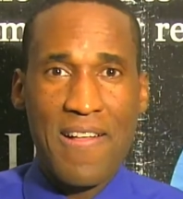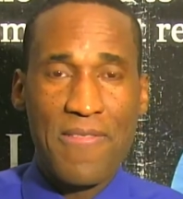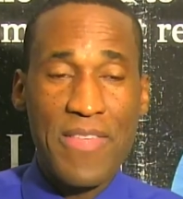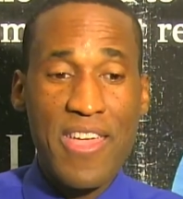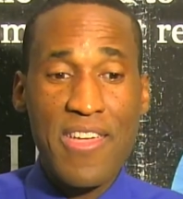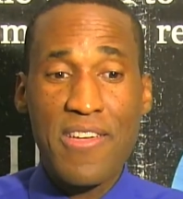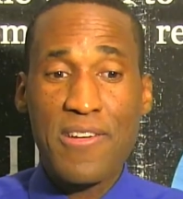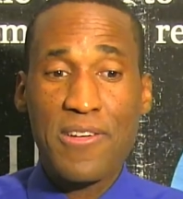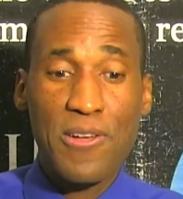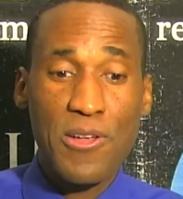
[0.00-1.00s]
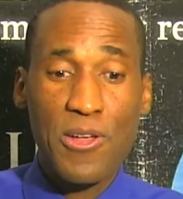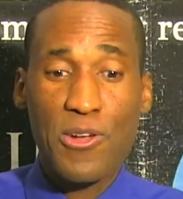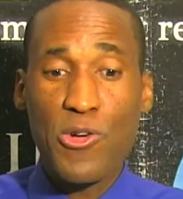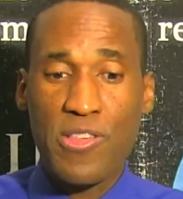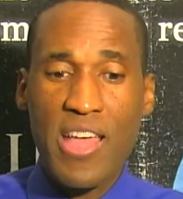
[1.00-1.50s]
the
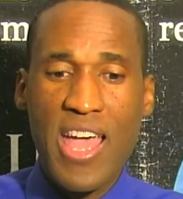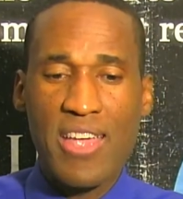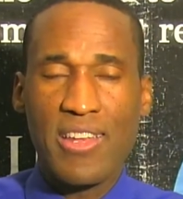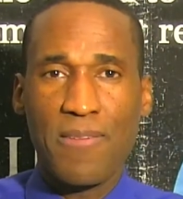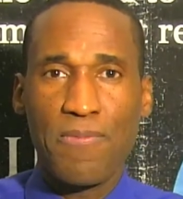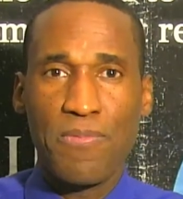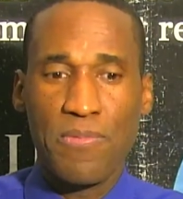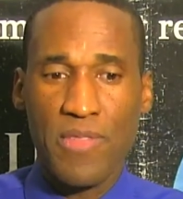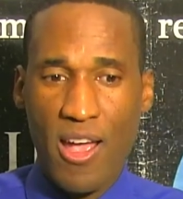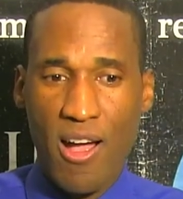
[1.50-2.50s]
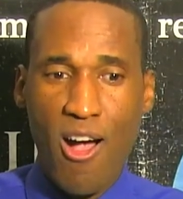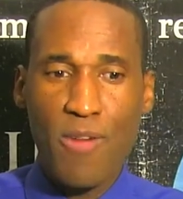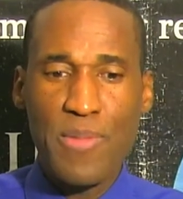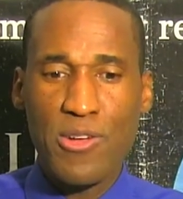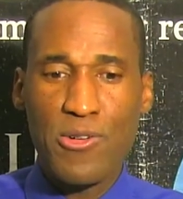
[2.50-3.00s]
crusade, the
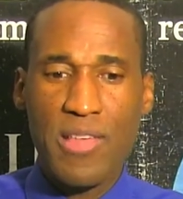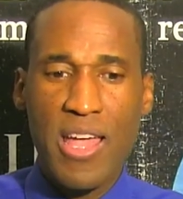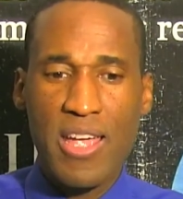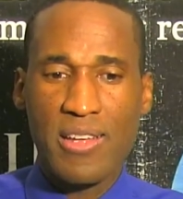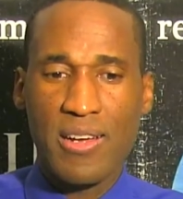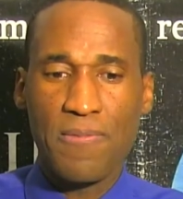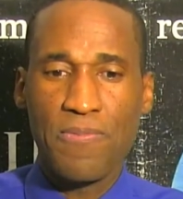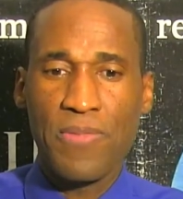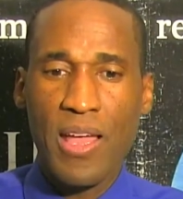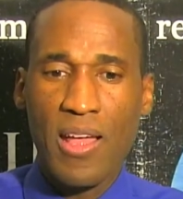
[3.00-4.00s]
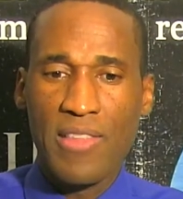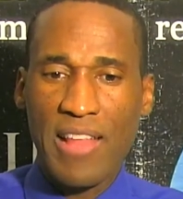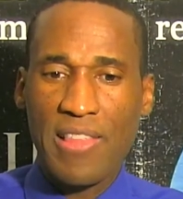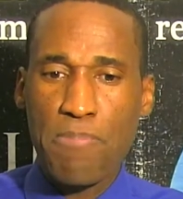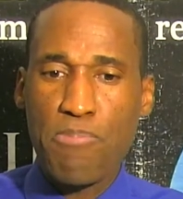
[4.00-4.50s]
army crusade
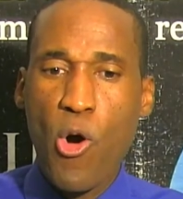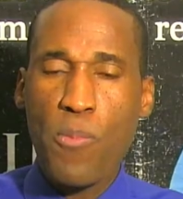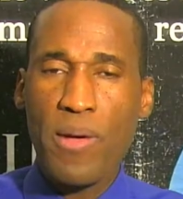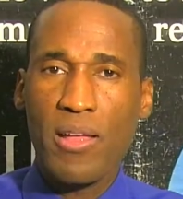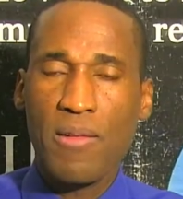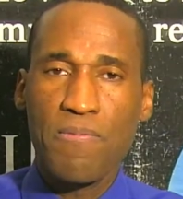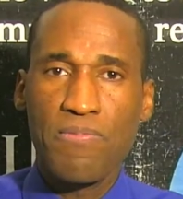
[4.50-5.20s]
that the Pope